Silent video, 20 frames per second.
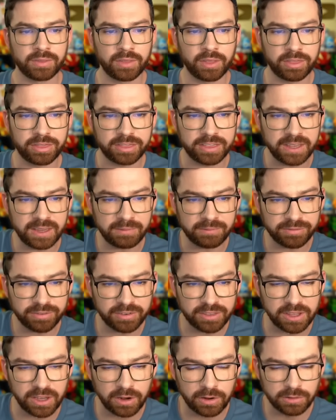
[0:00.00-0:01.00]
The theme
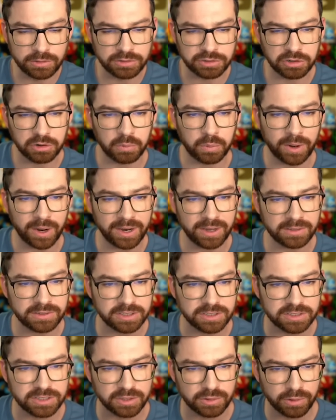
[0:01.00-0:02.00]
for the Ultra
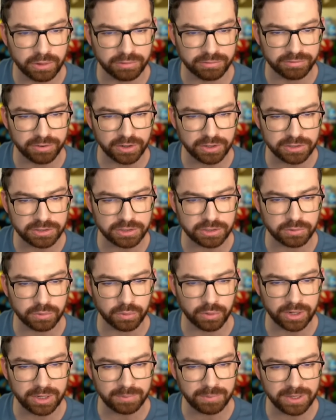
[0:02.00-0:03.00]
Wilds is a reversed
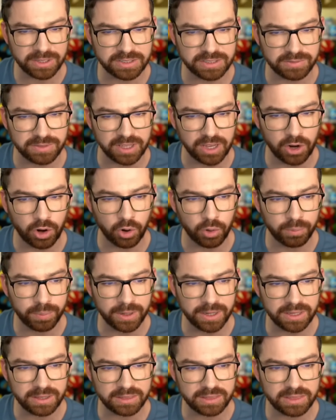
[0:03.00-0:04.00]
remix of the
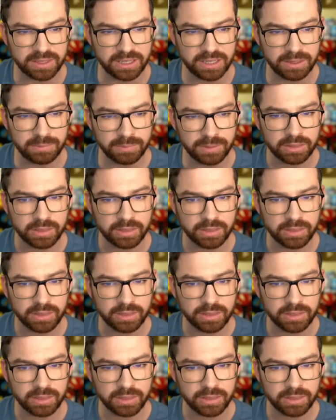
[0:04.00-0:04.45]
opening theme